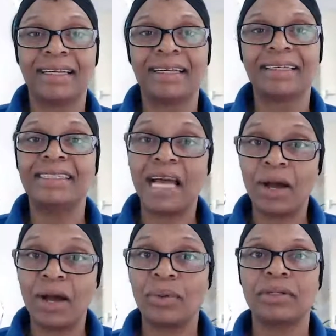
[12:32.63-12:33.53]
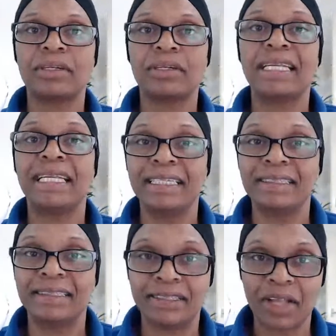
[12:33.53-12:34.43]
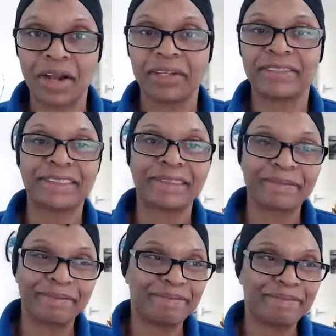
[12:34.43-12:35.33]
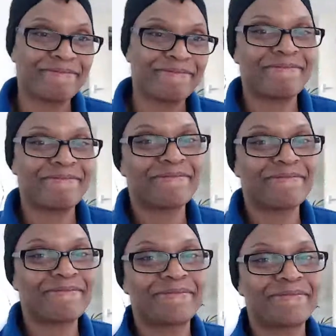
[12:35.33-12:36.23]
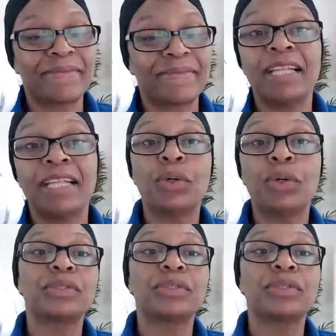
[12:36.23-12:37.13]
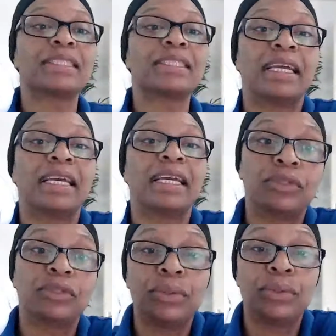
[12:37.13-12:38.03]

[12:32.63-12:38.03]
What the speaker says: Now her healing starts. And yours can too.